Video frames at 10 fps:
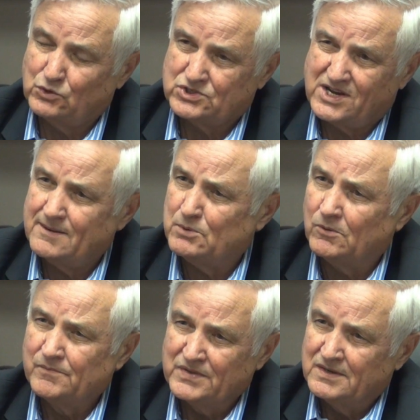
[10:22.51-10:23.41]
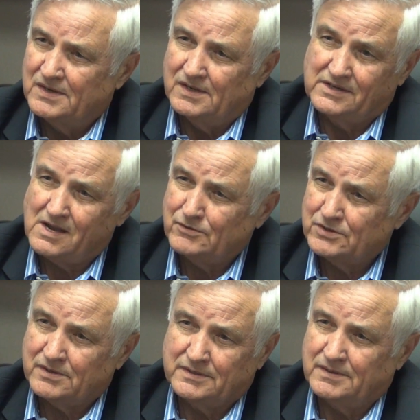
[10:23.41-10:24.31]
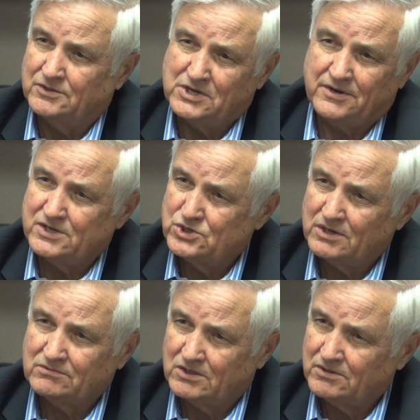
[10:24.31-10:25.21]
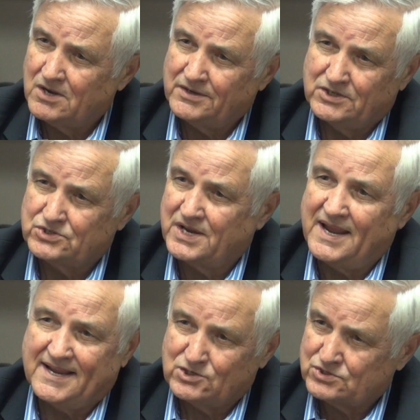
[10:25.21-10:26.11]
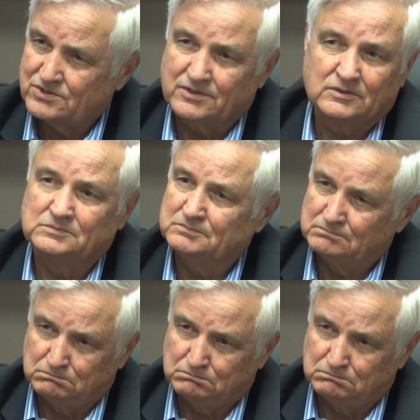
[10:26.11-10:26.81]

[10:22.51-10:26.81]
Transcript: For example, the governor and attorney general are on this cancer